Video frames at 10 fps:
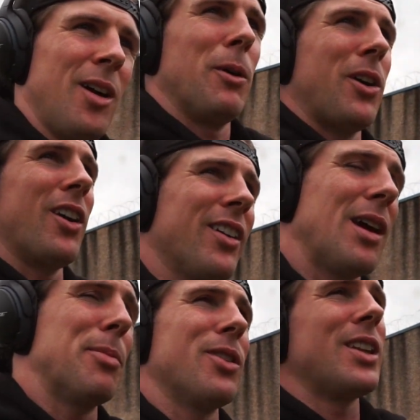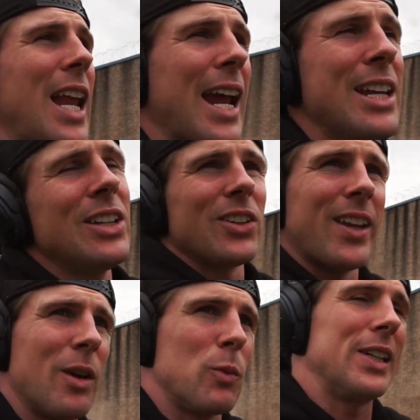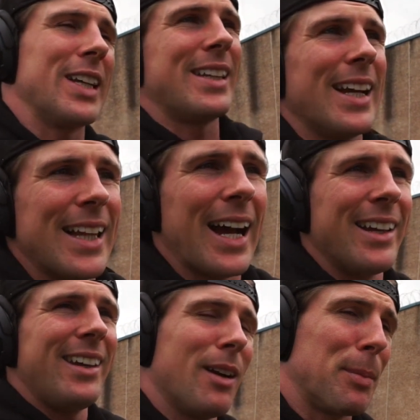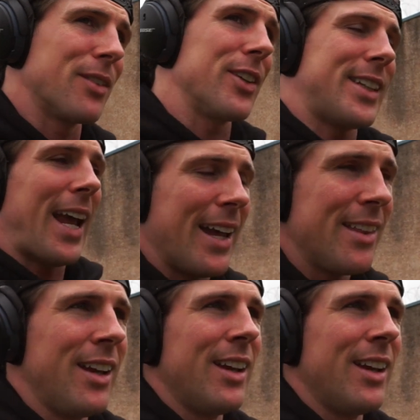We're currently about 9 or 10 weeks into a diet here. I believe it's 10.